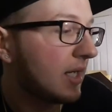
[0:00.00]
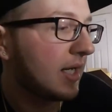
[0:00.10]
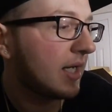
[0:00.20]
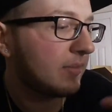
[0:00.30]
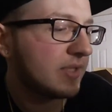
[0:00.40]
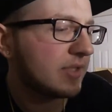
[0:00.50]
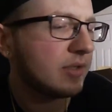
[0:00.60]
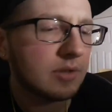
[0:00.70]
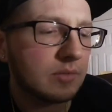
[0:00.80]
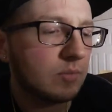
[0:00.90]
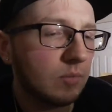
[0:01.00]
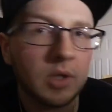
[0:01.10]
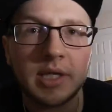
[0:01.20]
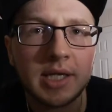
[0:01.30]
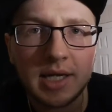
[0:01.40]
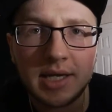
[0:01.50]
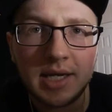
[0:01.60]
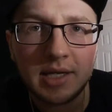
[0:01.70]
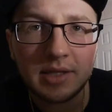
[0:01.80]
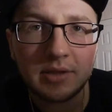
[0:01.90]
I'm still working on
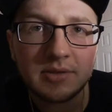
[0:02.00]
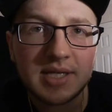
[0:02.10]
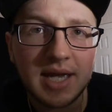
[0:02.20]
editing those.